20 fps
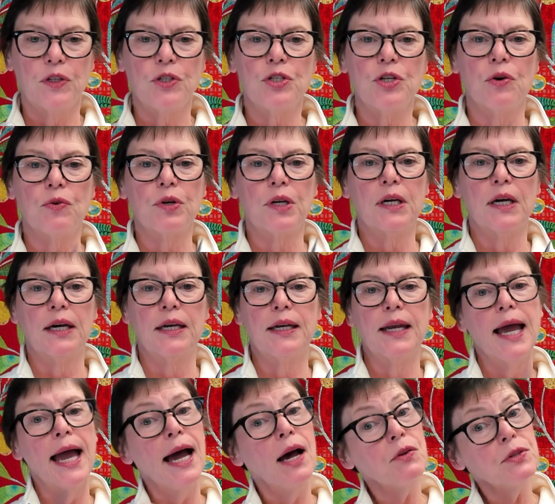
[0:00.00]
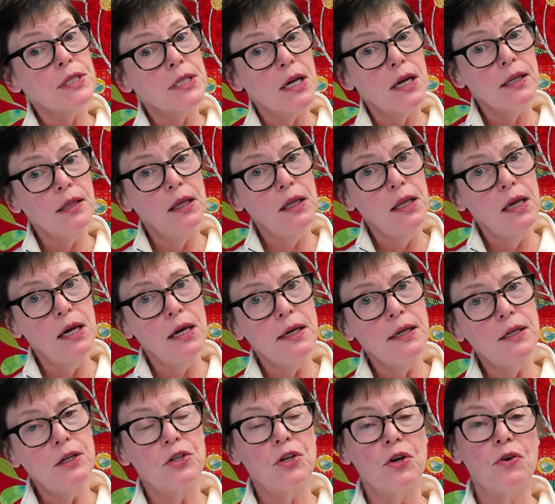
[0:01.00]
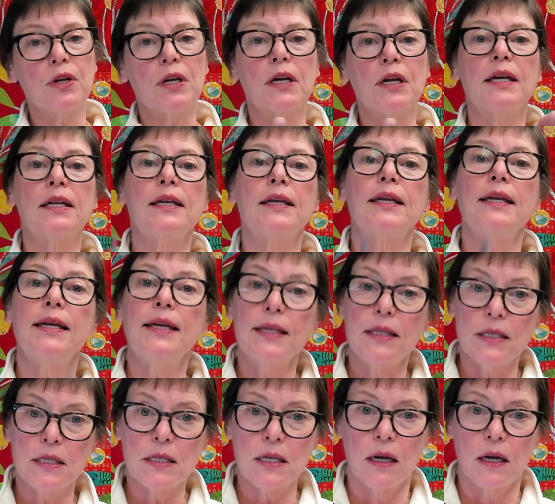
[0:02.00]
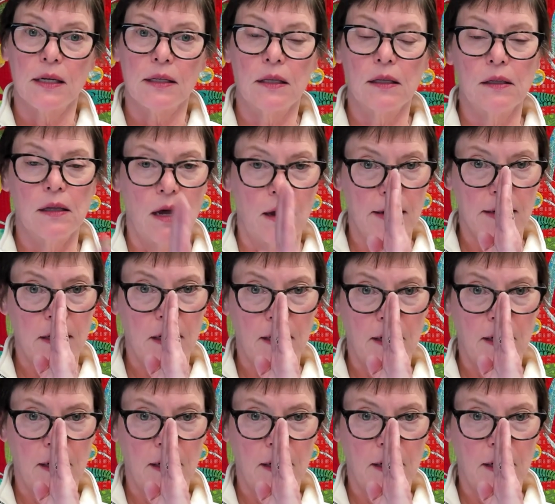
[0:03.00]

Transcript: Don't cut outside the line. Don't cut inside the line.